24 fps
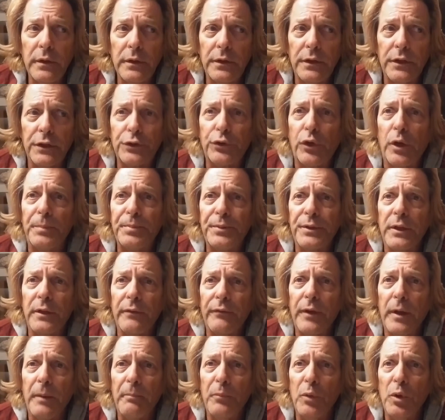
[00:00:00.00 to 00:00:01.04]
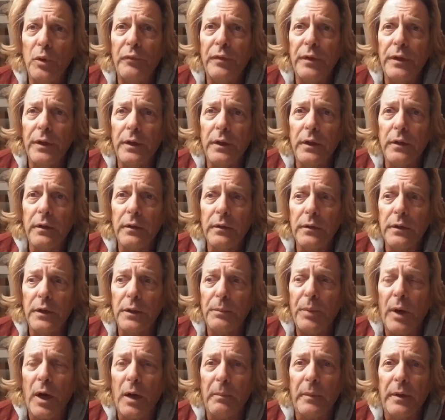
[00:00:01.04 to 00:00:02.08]
description of them moving the
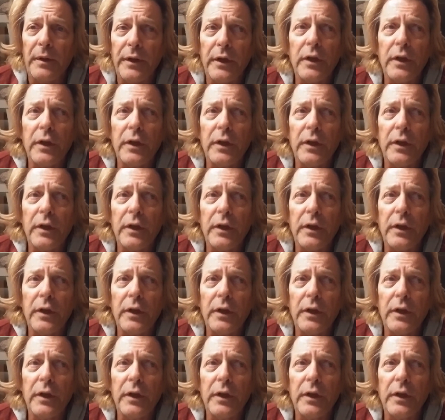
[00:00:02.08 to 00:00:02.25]
department.